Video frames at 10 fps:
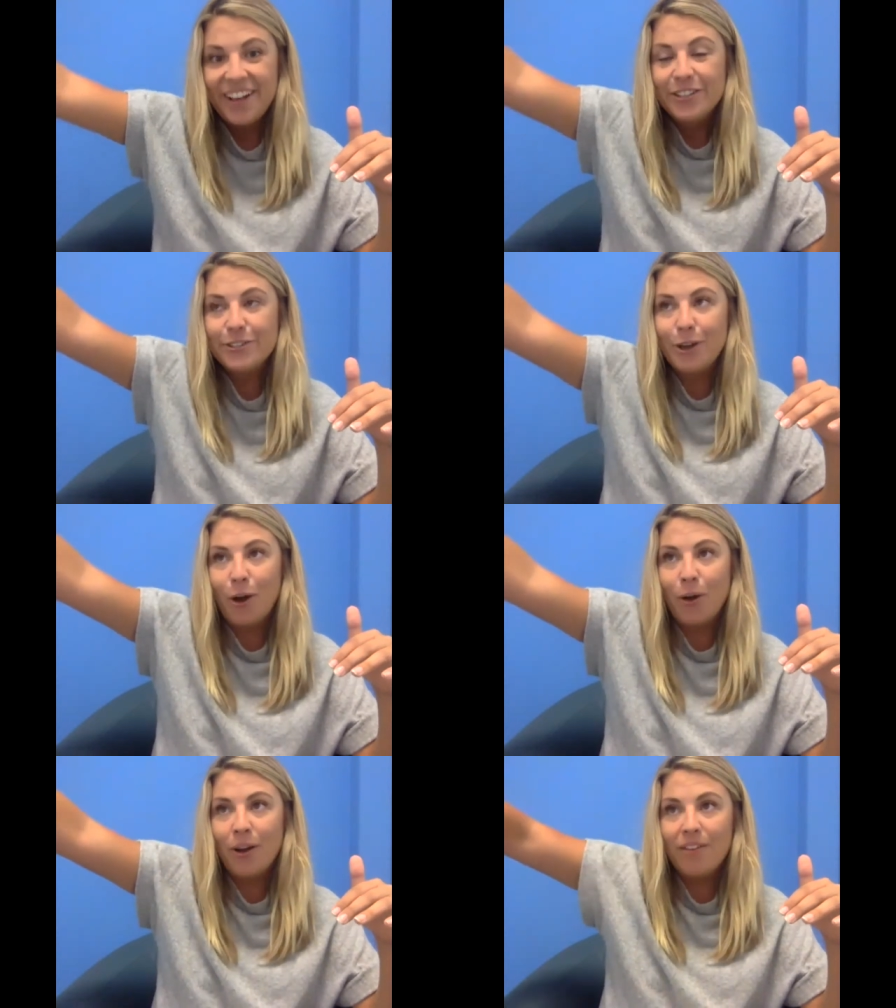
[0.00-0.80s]

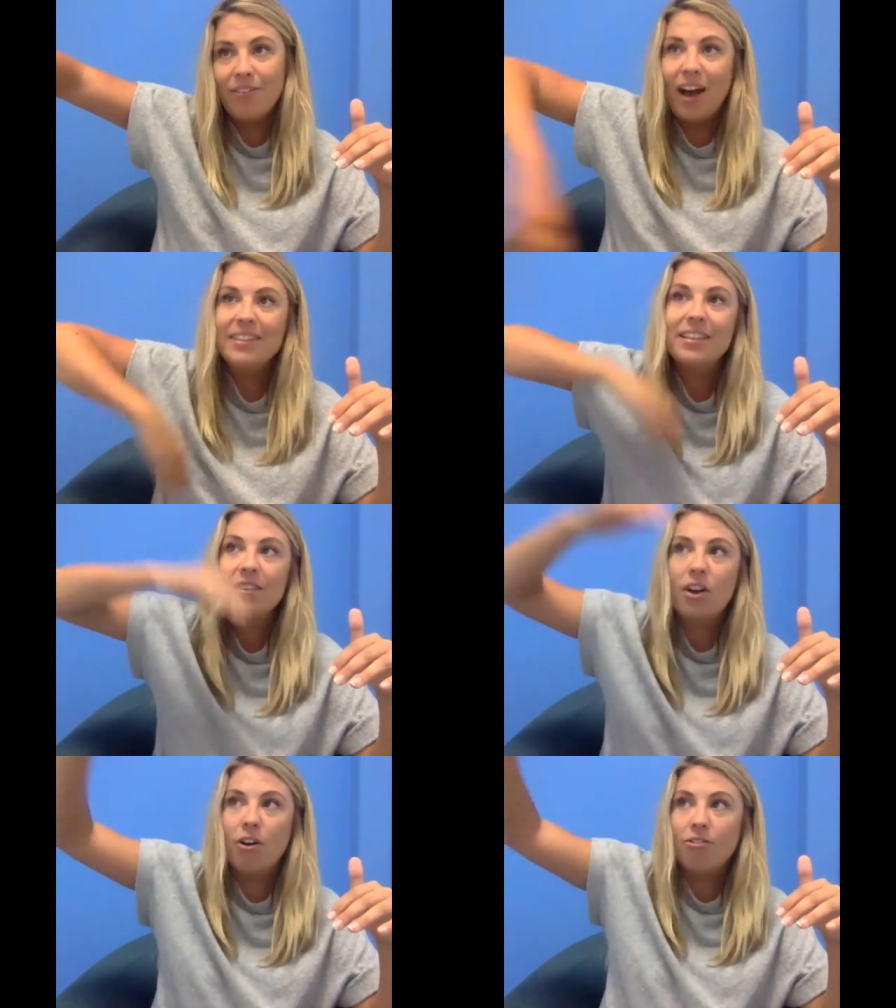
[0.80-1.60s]
So if I set the
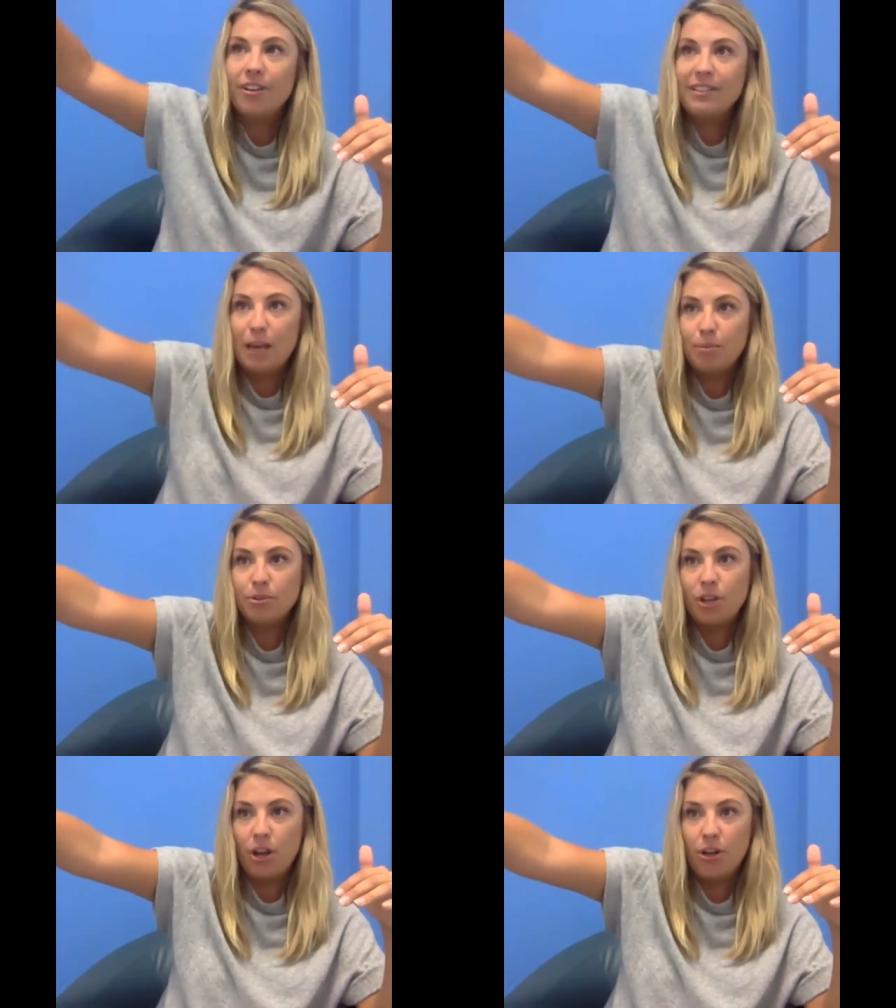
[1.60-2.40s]
goal, for example,
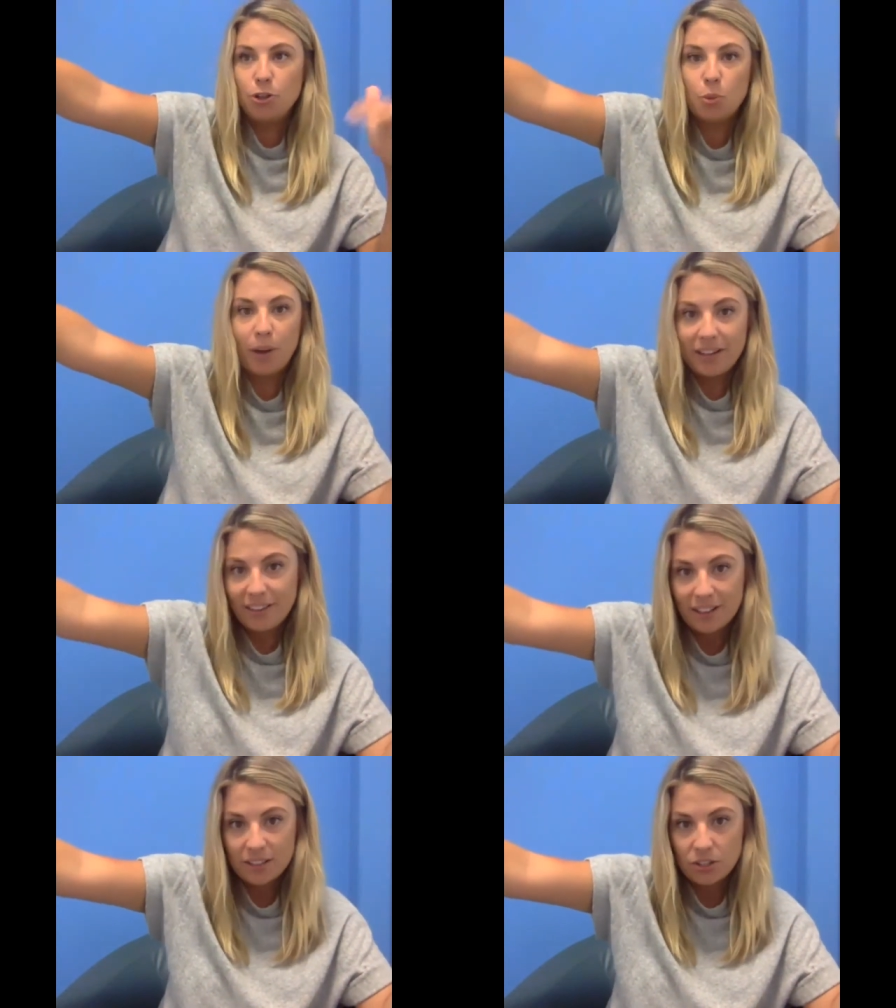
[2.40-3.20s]
to earn
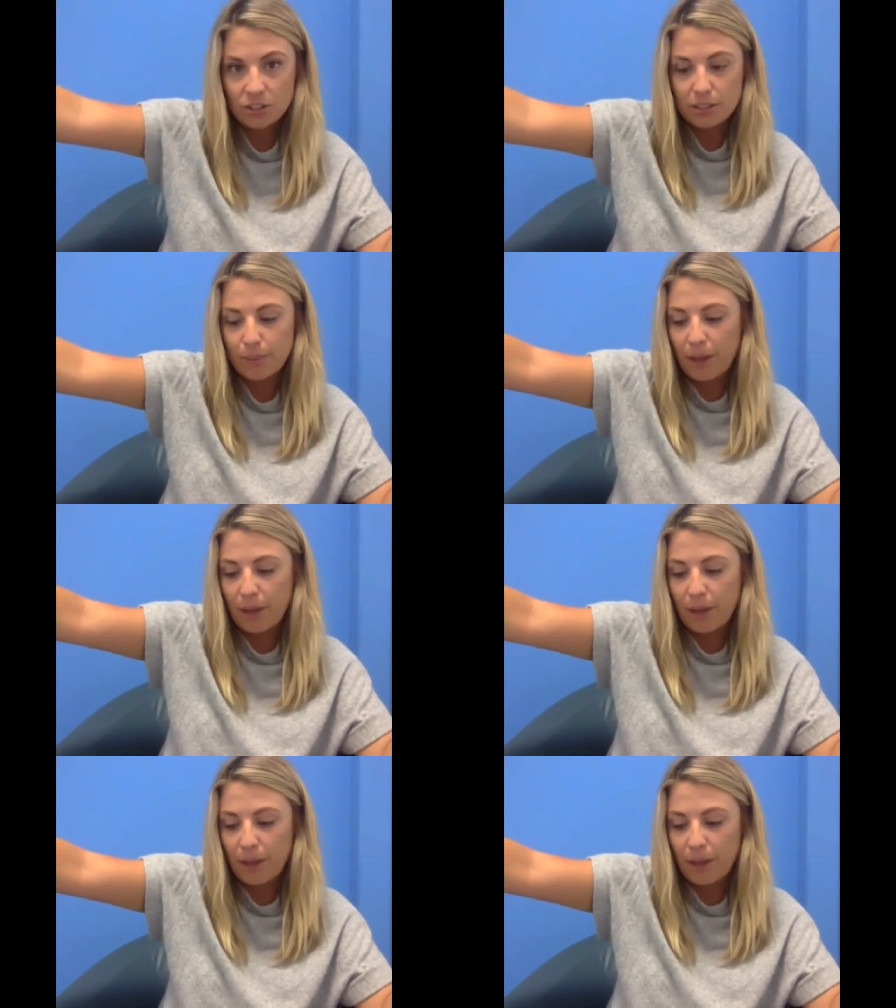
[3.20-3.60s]
$20,000 a month,